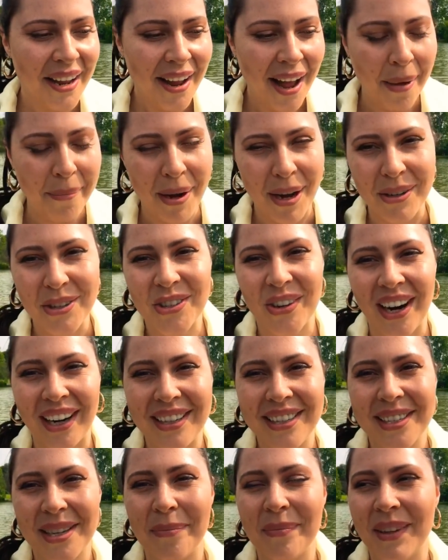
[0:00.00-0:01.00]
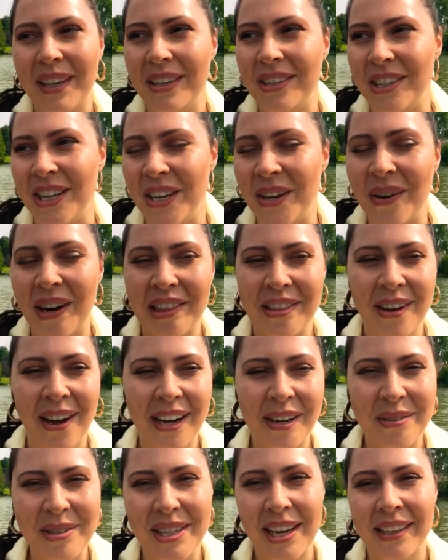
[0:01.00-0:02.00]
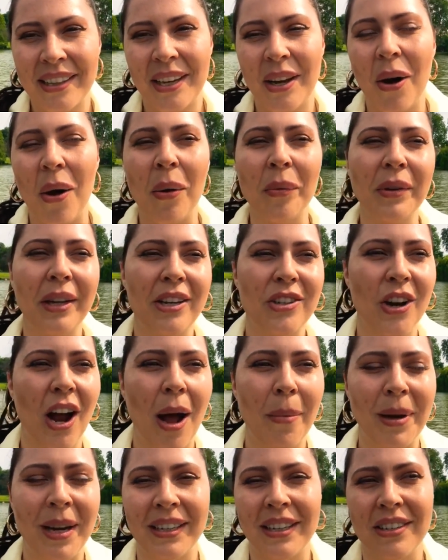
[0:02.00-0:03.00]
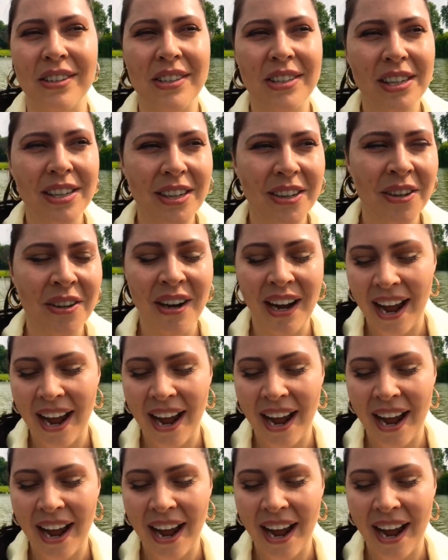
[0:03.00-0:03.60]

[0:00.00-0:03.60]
about trying something new. I thought it was like the only job I could do.